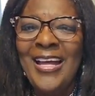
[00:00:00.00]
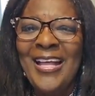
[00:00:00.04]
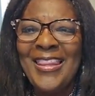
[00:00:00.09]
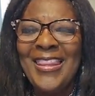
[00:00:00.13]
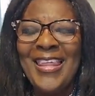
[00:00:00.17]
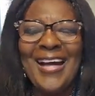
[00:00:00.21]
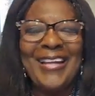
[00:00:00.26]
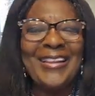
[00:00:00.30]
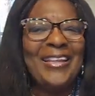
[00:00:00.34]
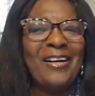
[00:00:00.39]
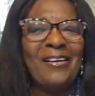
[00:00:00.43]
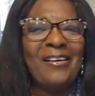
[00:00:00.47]

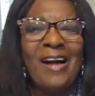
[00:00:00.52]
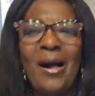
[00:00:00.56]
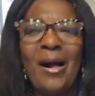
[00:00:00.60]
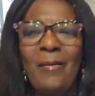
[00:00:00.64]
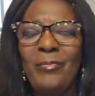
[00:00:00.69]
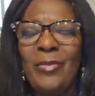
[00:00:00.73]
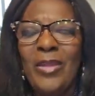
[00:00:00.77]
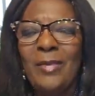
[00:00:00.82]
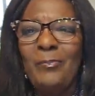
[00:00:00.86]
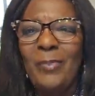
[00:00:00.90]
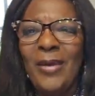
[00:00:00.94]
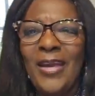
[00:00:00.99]
that the
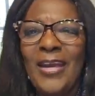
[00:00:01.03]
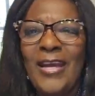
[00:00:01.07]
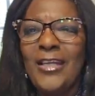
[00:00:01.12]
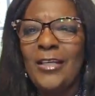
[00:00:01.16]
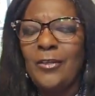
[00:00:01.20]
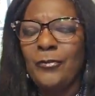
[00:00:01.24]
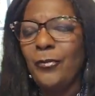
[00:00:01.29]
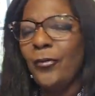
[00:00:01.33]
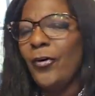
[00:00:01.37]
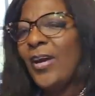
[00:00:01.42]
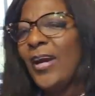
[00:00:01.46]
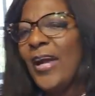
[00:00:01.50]
company pays
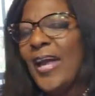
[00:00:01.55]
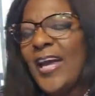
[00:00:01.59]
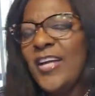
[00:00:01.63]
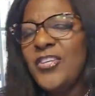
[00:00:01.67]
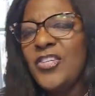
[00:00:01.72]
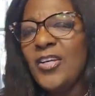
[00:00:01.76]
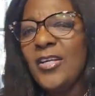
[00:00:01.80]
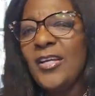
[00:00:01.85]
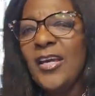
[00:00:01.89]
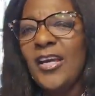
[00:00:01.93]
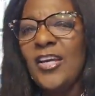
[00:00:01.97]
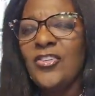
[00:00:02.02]
for,
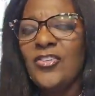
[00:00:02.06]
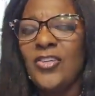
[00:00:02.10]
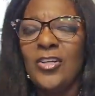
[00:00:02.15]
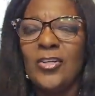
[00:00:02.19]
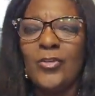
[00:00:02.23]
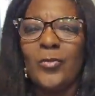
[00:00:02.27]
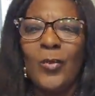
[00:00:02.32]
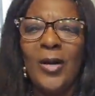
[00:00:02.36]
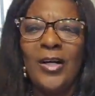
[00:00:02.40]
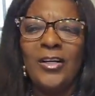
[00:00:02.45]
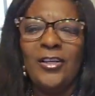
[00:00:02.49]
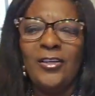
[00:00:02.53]
education is
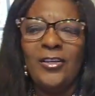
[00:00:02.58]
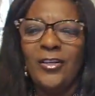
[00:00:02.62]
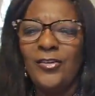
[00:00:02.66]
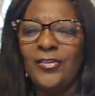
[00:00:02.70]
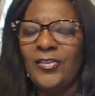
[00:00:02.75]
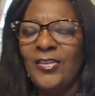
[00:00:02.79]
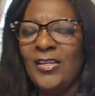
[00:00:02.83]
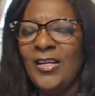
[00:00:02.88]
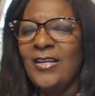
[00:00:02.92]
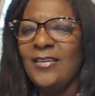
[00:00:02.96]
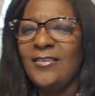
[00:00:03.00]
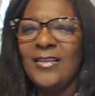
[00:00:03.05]
one of those
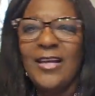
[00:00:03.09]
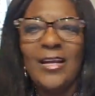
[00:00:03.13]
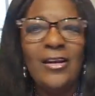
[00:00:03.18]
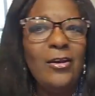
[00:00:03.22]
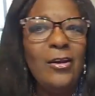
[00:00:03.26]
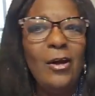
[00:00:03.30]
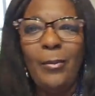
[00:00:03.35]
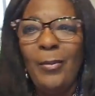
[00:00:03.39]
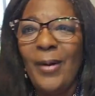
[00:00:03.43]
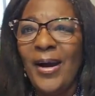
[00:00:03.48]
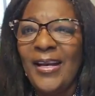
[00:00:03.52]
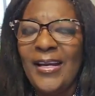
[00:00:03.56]
things that
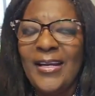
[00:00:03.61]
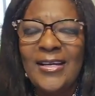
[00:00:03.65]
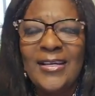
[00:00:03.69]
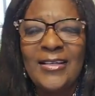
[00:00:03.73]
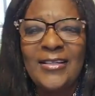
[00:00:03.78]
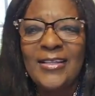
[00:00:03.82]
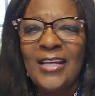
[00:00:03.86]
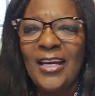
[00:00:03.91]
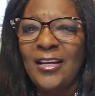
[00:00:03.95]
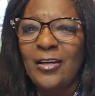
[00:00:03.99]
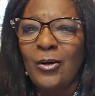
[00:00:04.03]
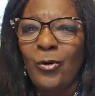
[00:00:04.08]
nobody can
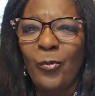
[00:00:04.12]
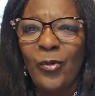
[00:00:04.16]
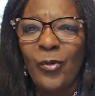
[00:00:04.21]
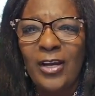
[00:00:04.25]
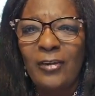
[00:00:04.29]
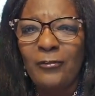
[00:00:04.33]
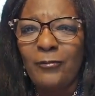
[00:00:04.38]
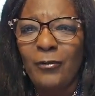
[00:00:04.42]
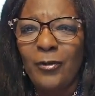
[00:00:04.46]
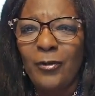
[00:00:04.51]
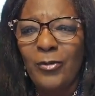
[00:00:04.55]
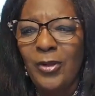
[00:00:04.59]
take away
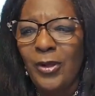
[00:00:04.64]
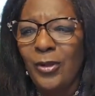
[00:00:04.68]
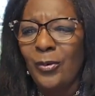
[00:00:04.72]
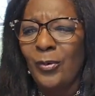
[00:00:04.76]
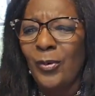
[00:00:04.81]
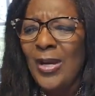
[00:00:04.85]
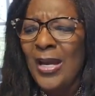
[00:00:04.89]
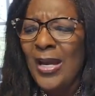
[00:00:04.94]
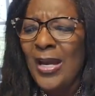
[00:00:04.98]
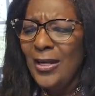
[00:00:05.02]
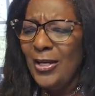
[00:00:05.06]
from you.